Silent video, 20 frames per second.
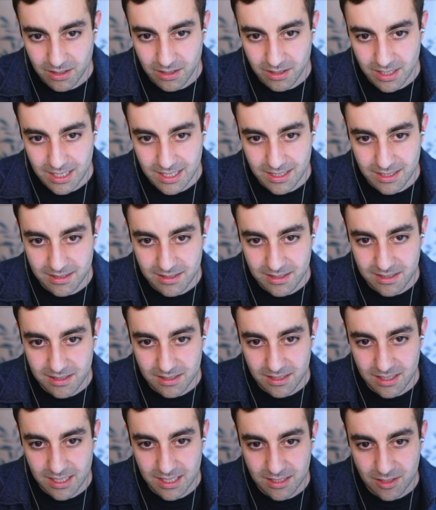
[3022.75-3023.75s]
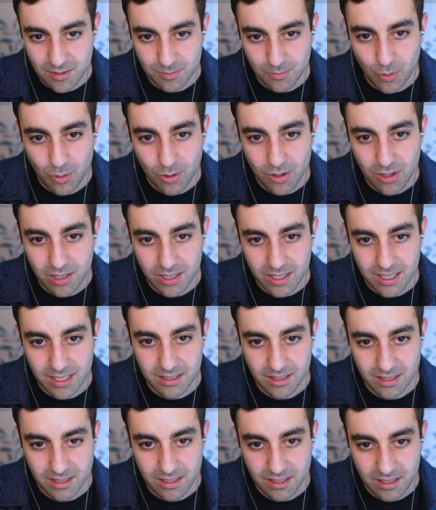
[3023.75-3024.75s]
it's more
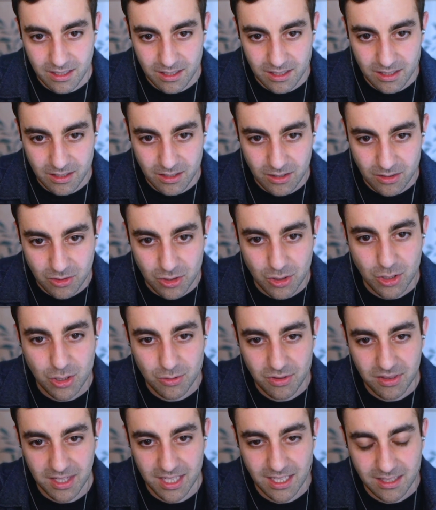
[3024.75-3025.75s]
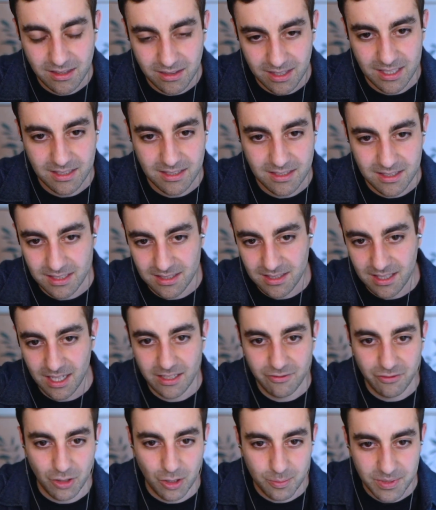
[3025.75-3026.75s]
do you think this kind
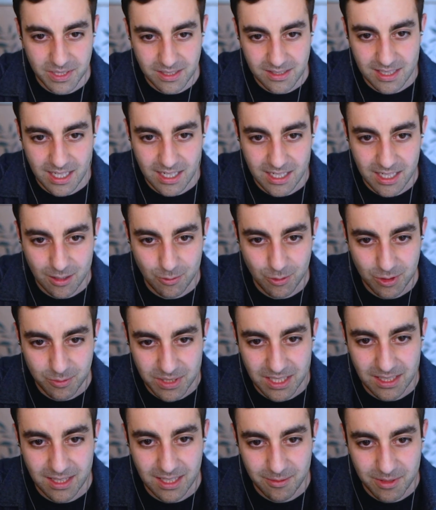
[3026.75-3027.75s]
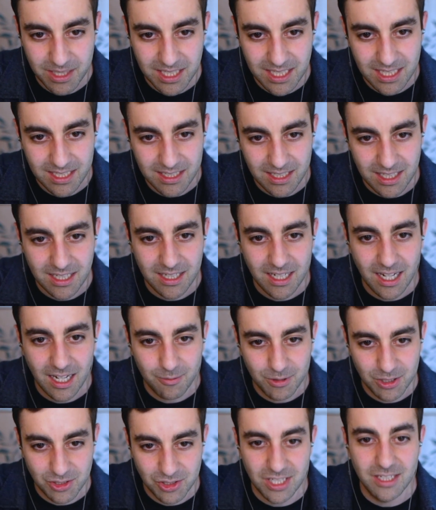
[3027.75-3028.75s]
of open setting would be limited in how
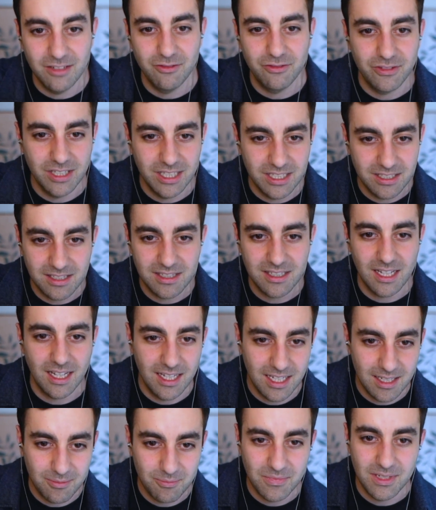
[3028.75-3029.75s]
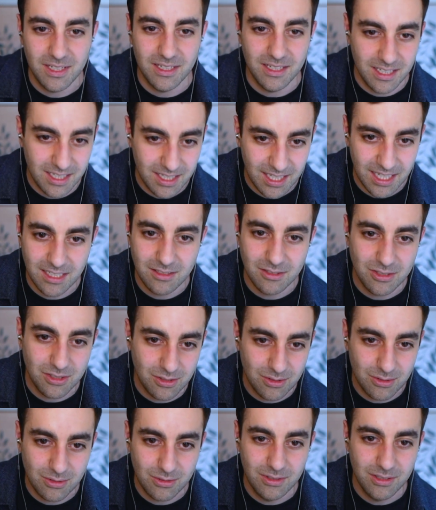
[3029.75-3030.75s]
much inference time it can
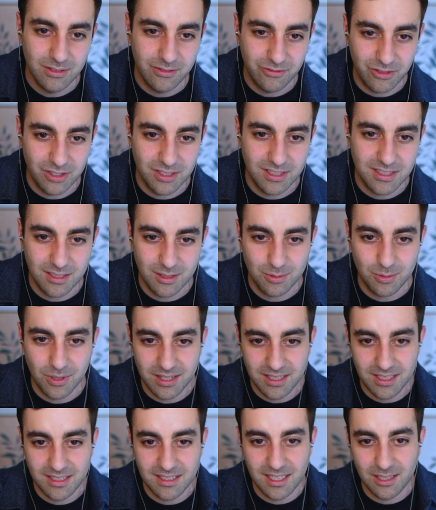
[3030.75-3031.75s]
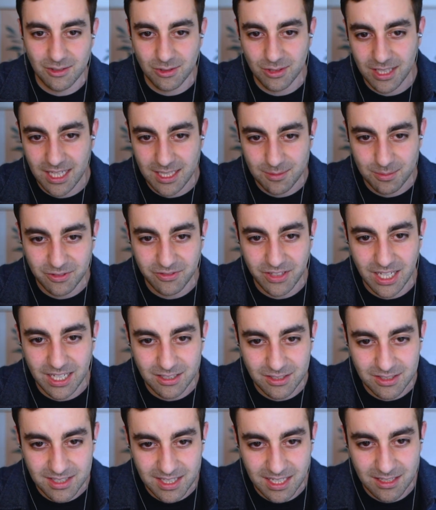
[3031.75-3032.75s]
do versus what decentralized
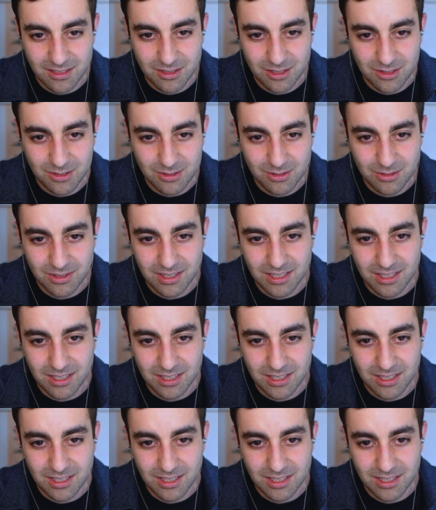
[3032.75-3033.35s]
providers can do?